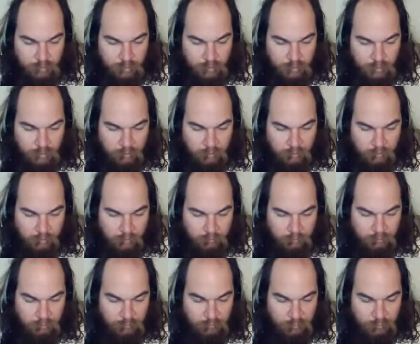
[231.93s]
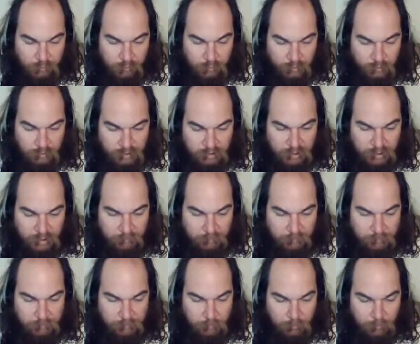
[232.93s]
and those who keep
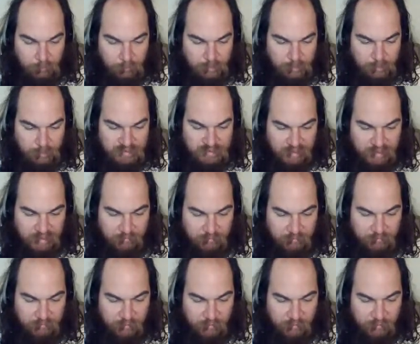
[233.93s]
your precepts.